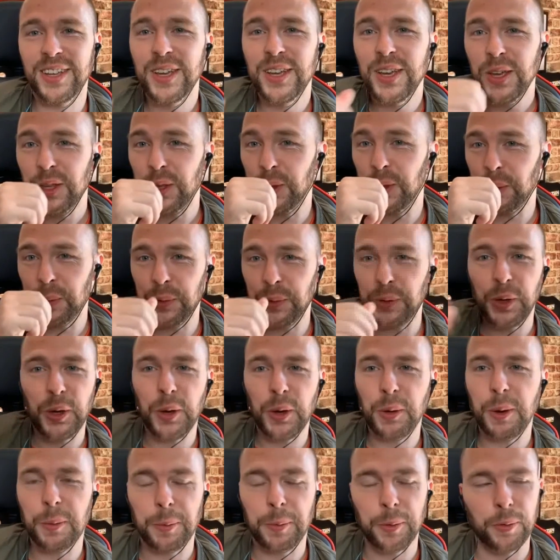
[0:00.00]
You would have
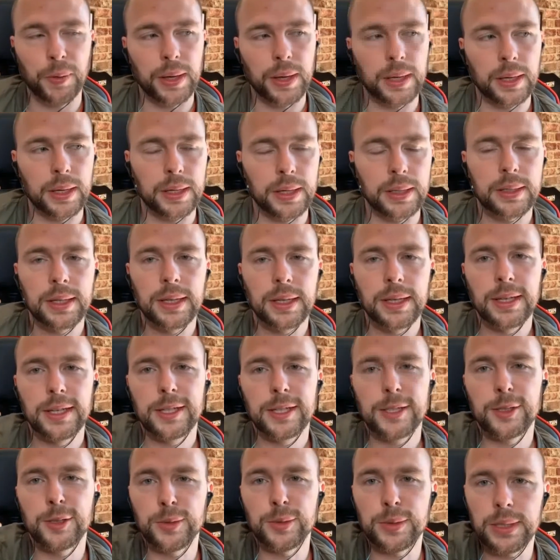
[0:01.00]
cooperated.
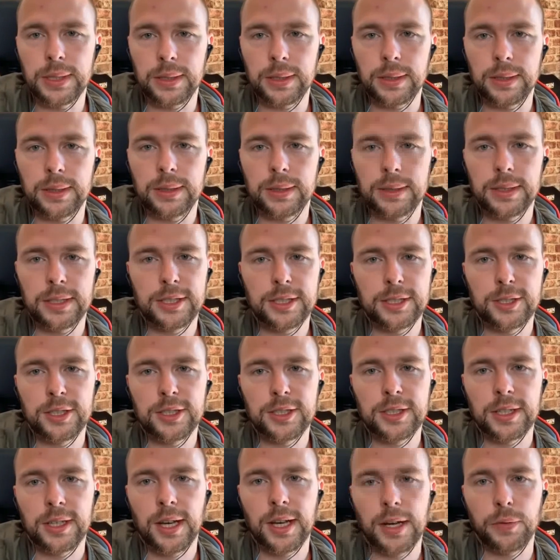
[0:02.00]
You didn't. This is
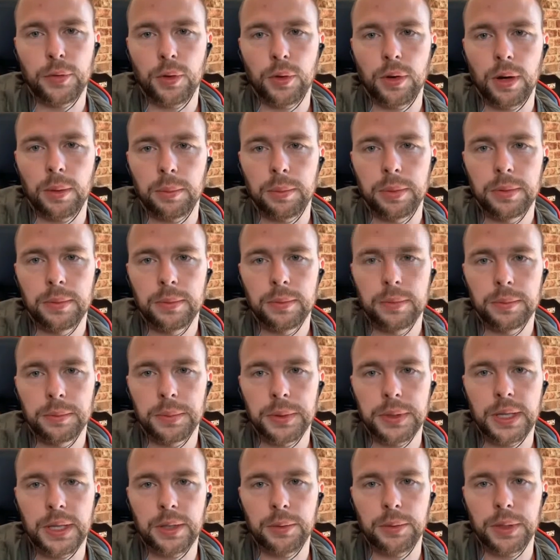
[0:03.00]
just a cover-up.
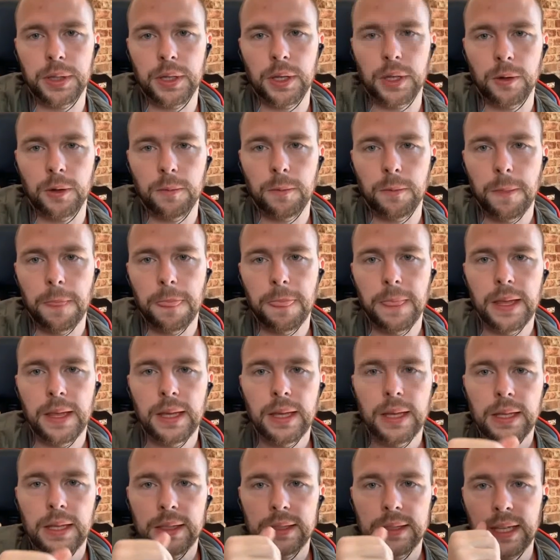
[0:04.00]
But there we go.
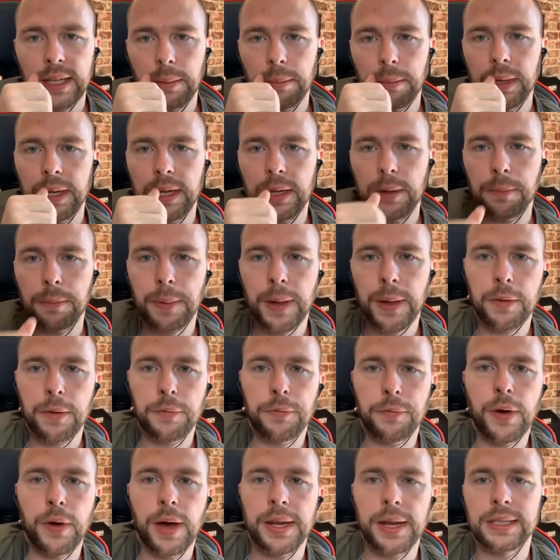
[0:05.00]
£10 million
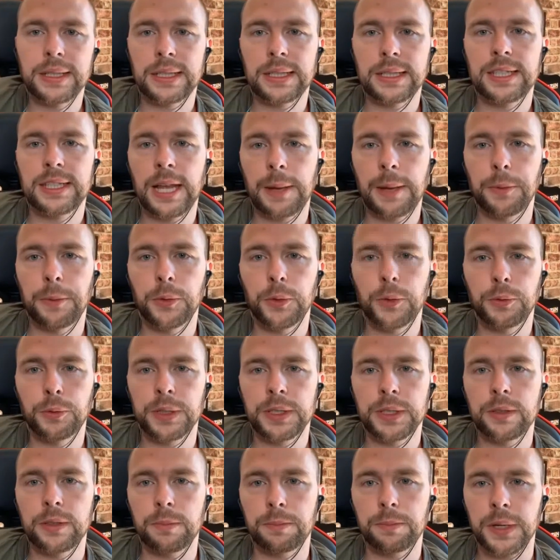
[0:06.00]
fine is a slap on the
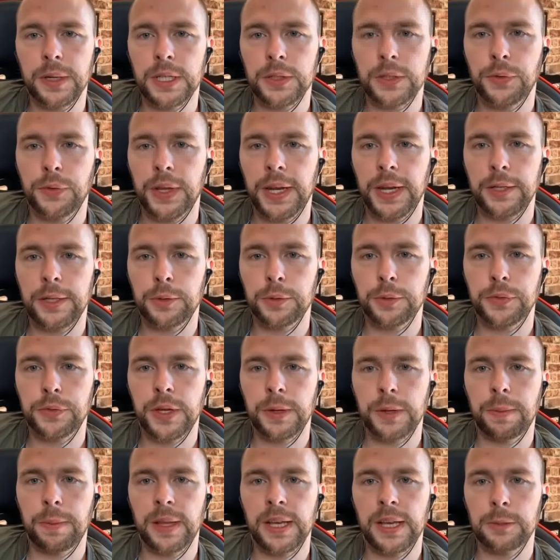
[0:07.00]
wrist at best. Financial
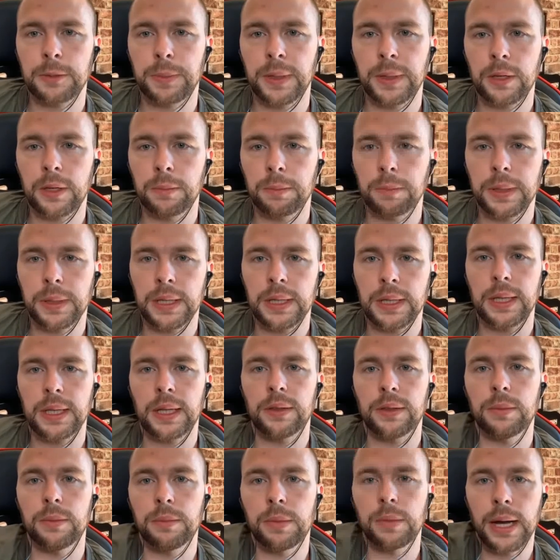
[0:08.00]
fair play has been completely
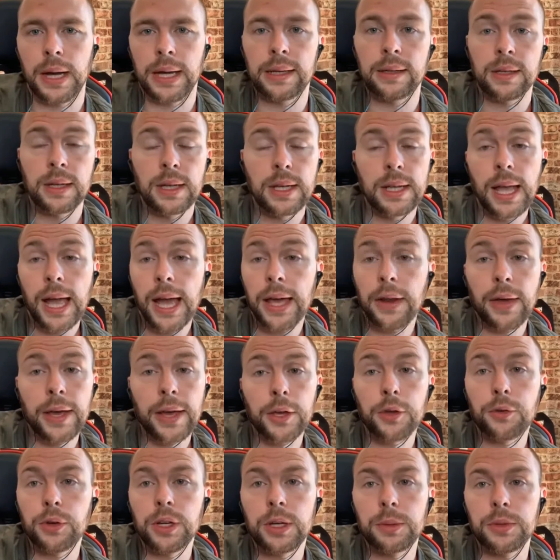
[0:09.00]
undermined. And I
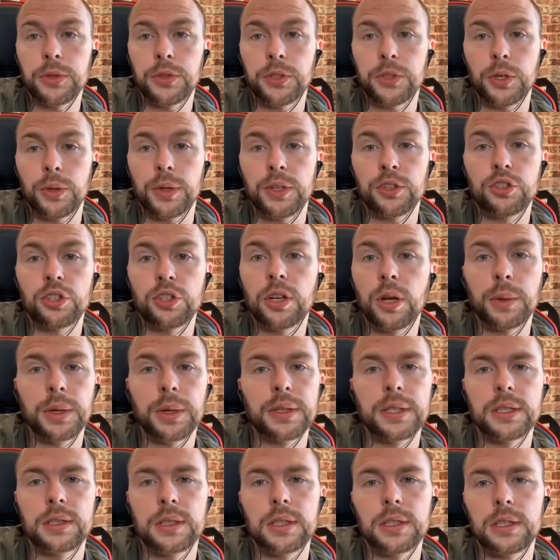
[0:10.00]
agree with you. And do you know what?
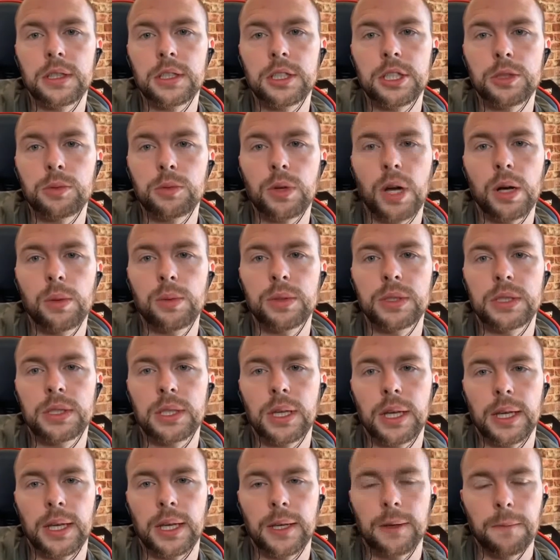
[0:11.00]
This is what I would
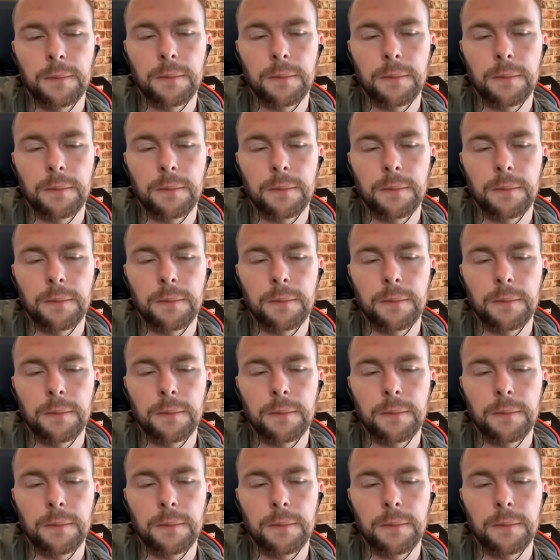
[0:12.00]
say.